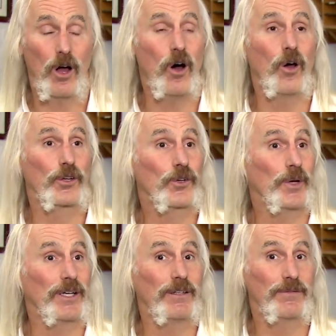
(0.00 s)
all the
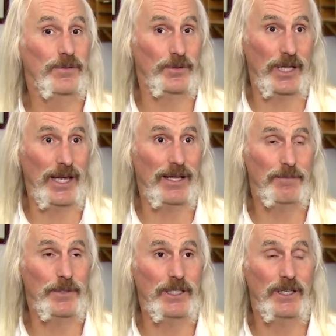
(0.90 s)
credit for that
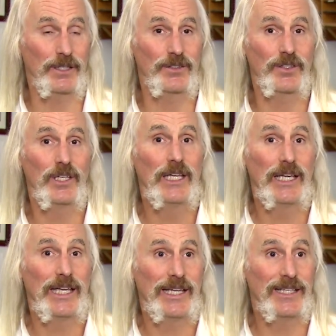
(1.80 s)
because
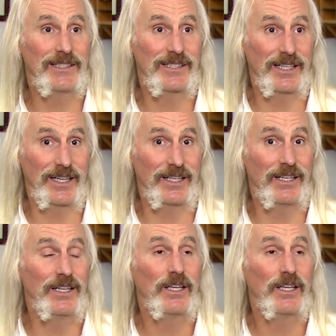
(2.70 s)
he said,